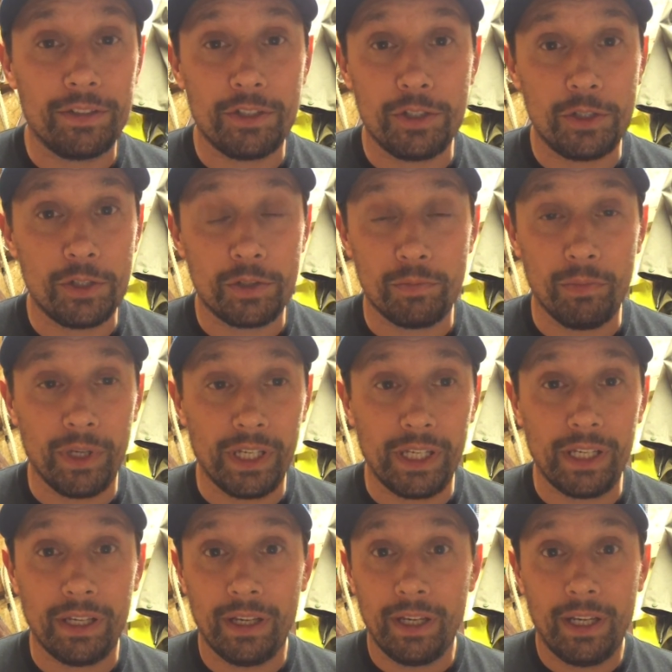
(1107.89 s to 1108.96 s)
This is just
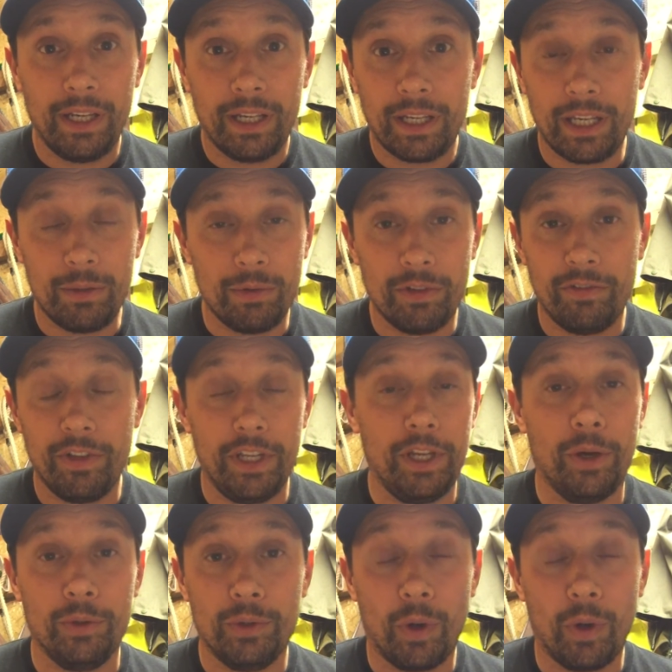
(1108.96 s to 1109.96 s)
me keeping a video